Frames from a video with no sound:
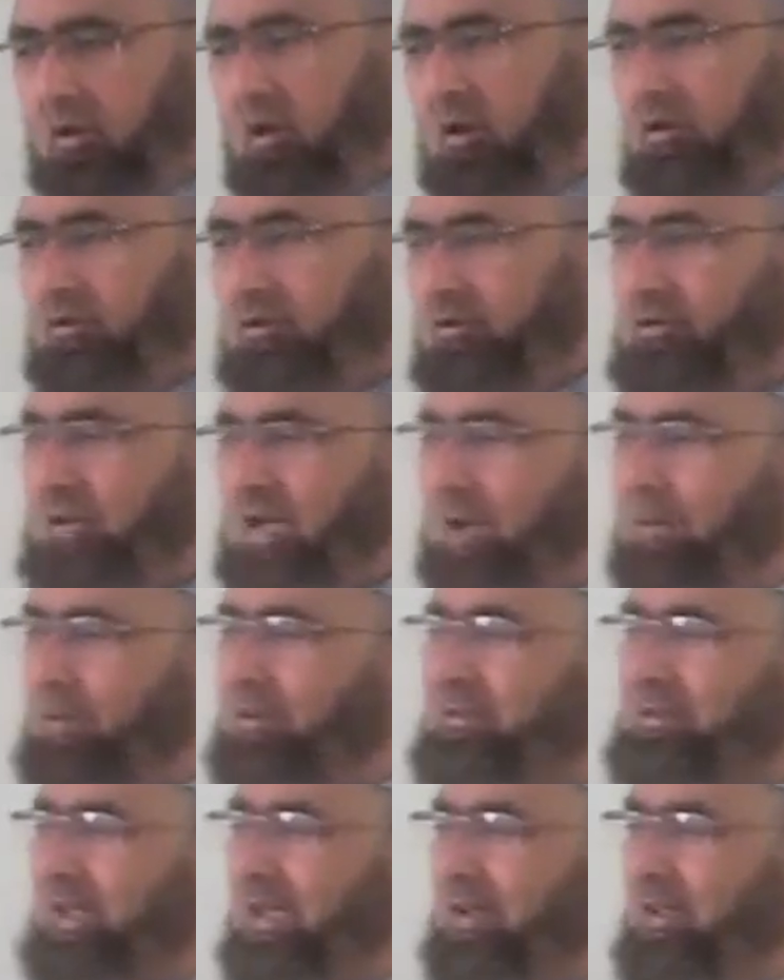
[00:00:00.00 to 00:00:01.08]
So
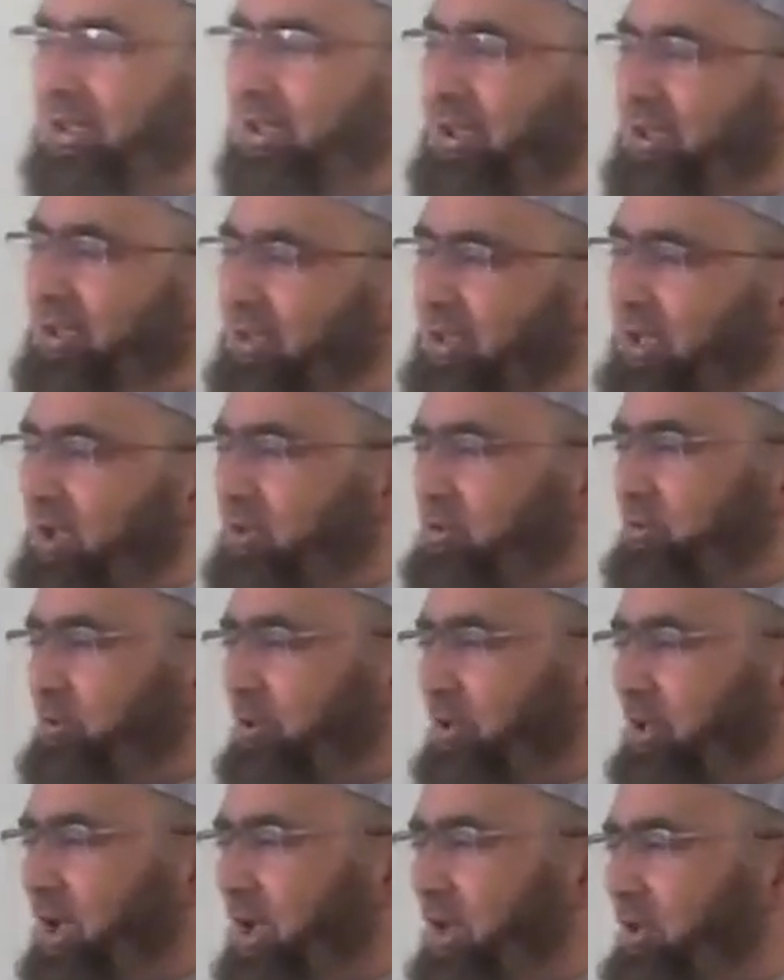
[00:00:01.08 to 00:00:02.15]
Jabir said, Ya
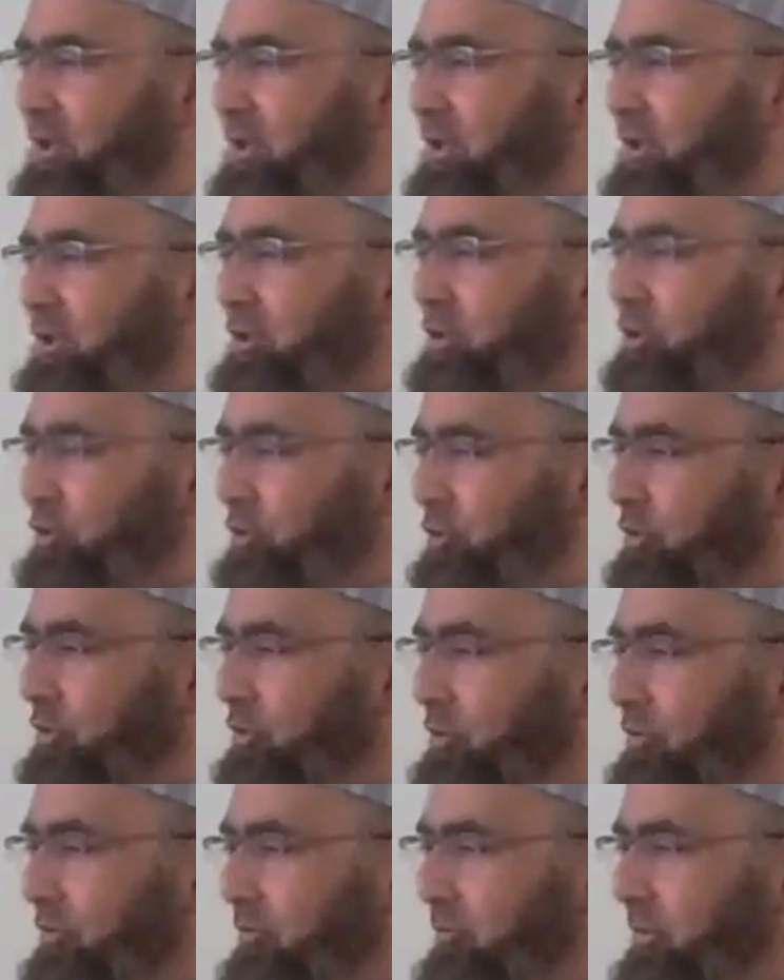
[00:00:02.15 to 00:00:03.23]
Rasulullah,
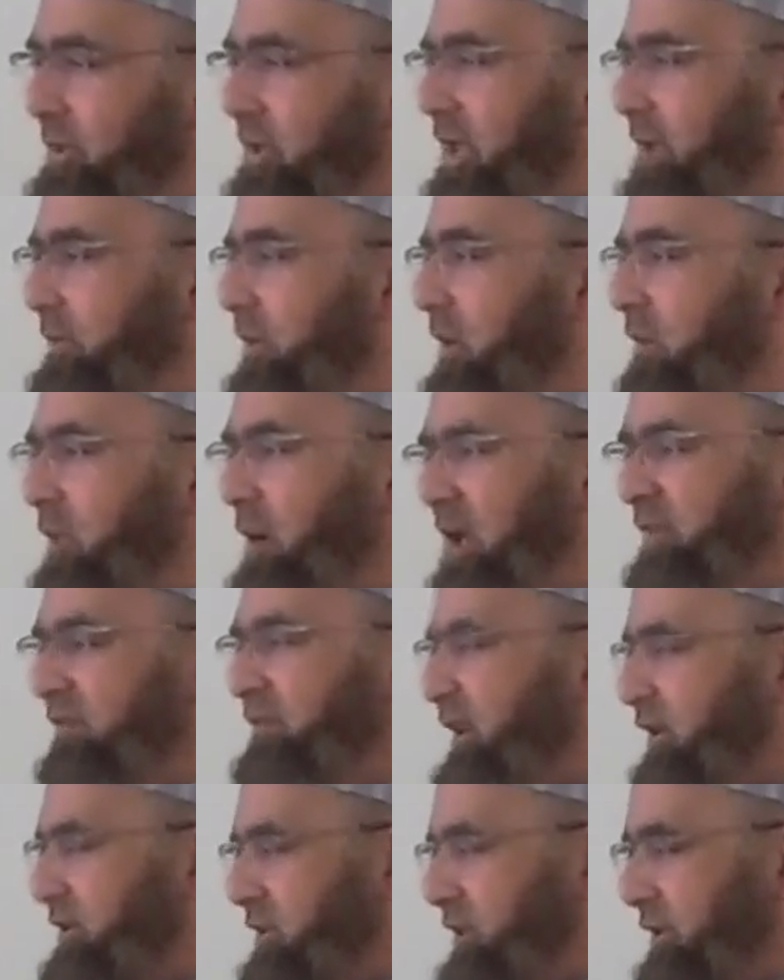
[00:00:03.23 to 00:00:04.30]
you, me and my wife,
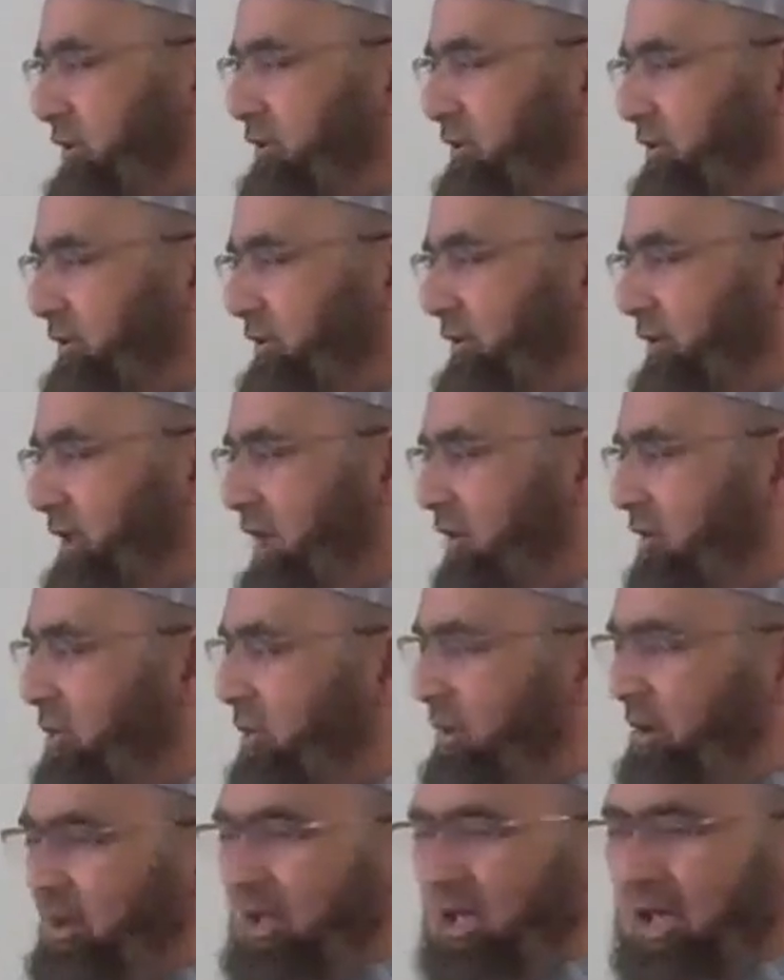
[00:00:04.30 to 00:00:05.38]
that's it.
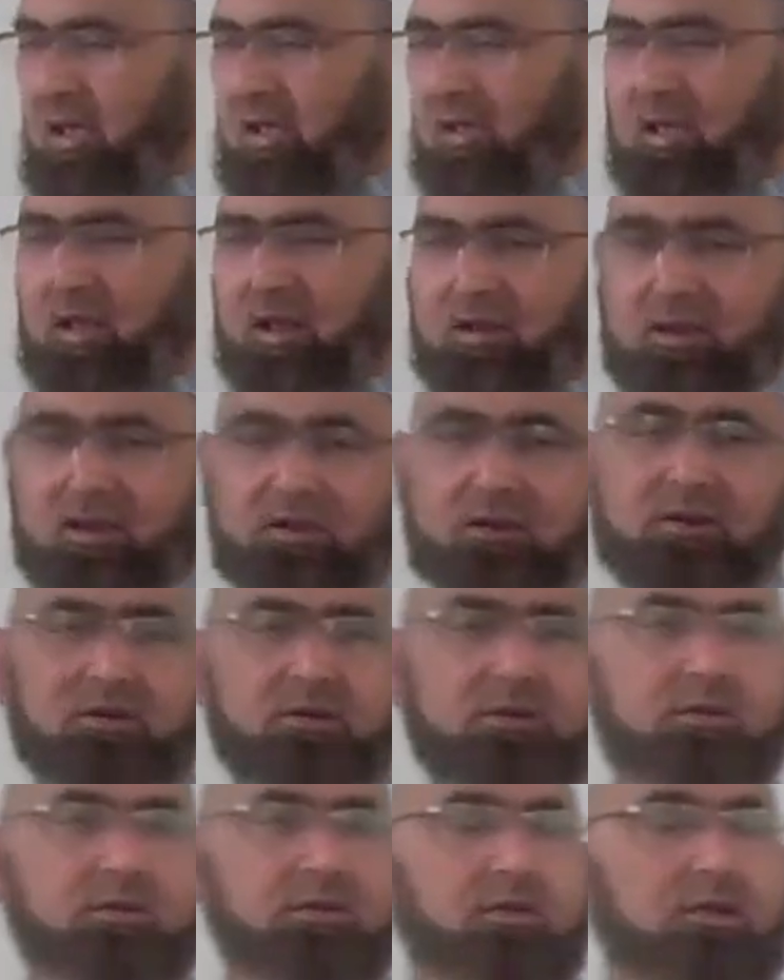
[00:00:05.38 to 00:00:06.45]
Everybody had
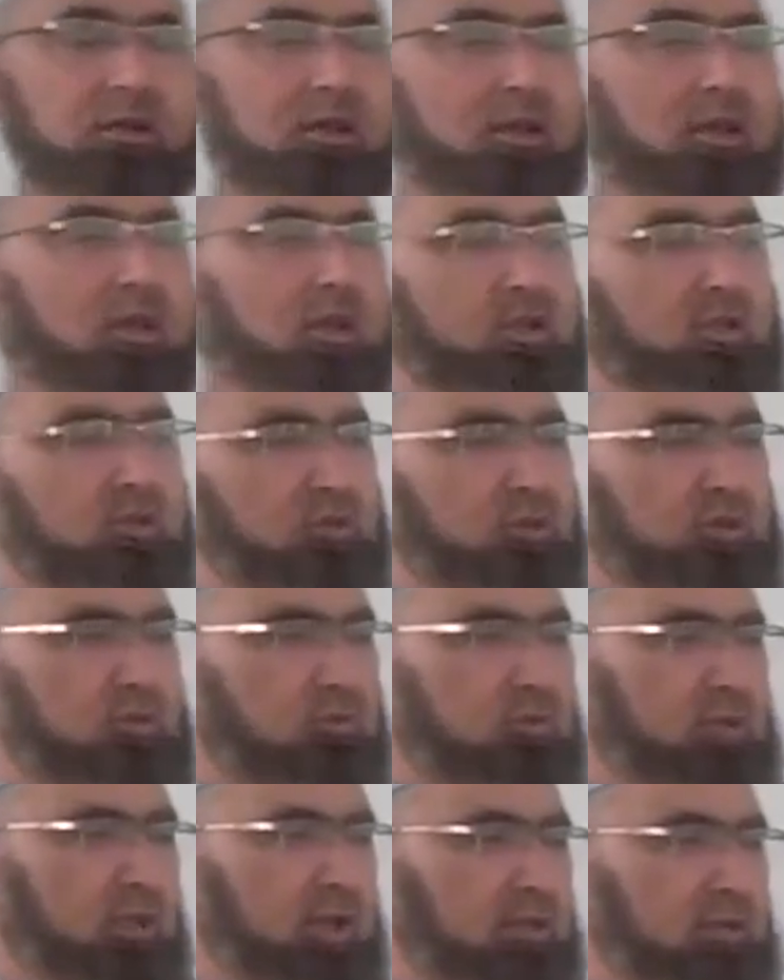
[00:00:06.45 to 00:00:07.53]
eaten. So
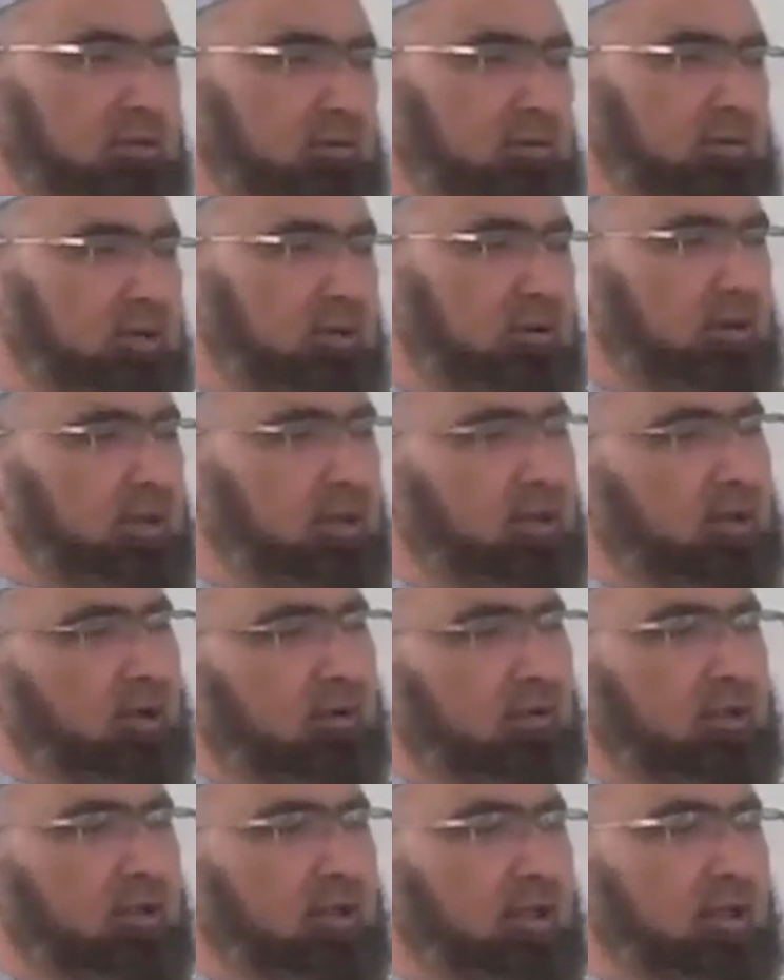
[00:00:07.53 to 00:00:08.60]
Rasulullah said, okay,
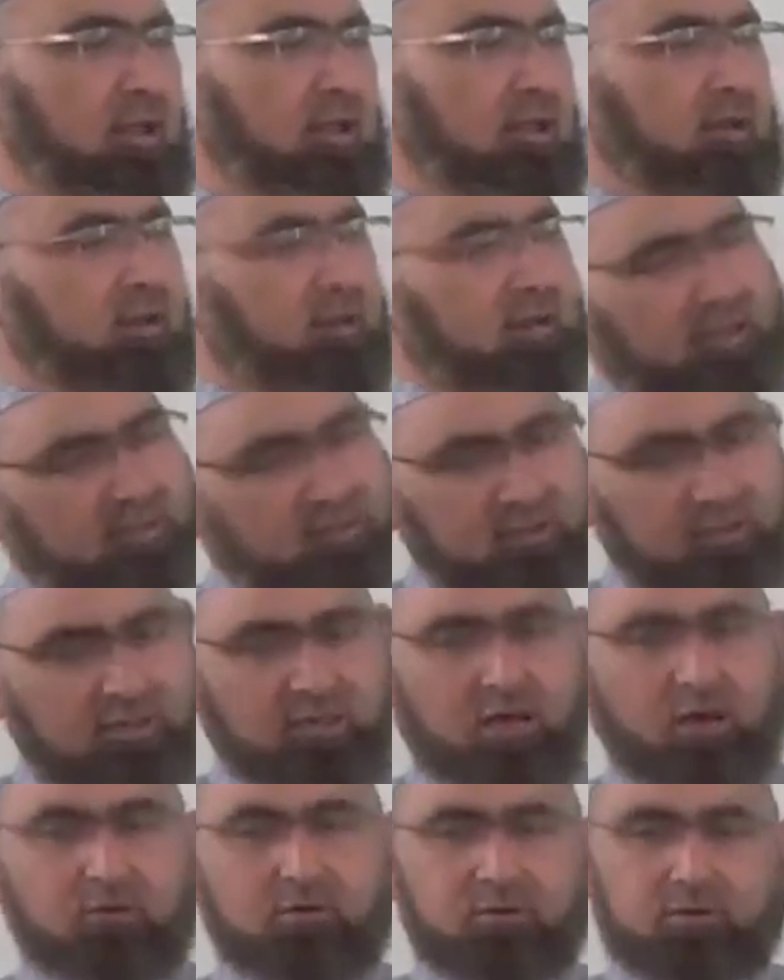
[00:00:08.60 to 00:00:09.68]
now let's sit
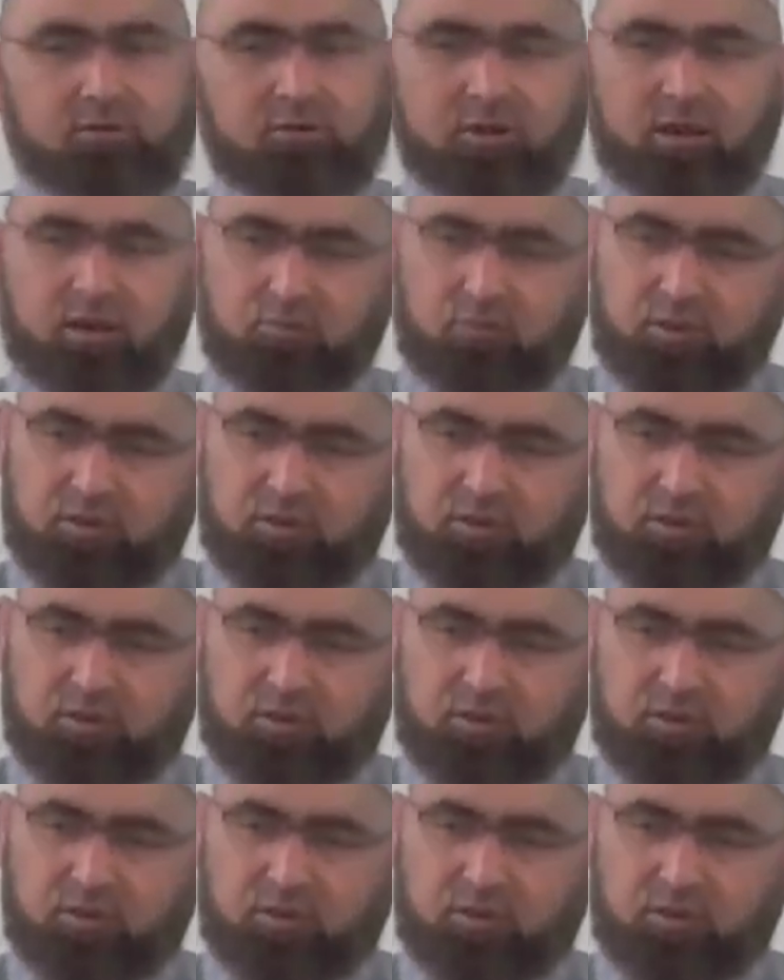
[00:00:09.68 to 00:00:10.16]
down and we